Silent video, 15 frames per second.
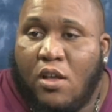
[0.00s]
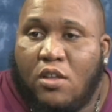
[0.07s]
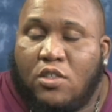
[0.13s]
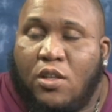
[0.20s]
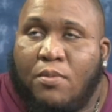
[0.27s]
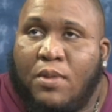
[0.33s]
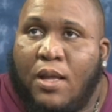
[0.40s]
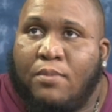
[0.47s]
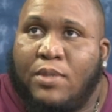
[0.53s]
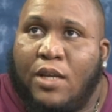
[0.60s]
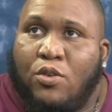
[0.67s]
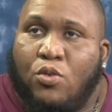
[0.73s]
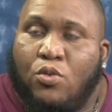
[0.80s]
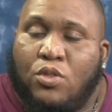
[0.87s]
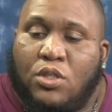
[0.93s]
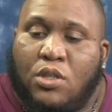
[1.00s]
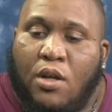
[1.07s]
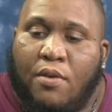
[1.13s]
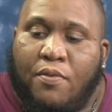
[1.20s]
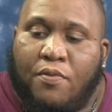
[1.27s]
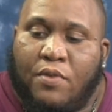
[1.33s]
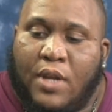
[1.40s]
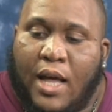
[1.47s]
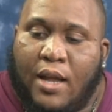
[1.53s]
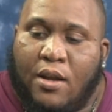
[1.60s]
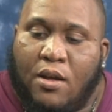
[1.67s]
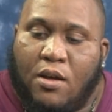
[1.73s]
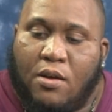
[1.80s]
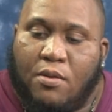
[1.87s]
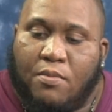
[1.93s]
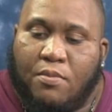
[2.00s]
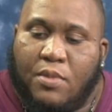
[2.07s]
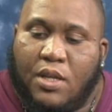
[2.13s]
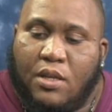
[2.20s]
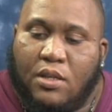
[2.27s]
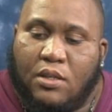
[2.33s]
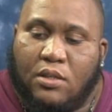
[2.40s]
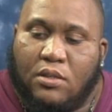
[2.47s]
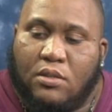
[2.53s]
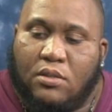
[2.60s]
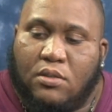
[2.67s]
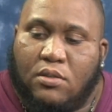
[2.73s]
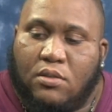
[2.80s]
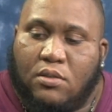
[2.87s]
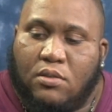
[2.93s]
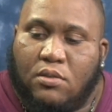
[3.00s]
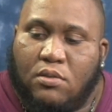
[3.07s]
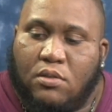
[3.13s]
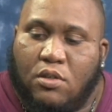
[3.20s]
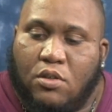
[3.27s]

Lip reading: Sometimes I do stuff that is, you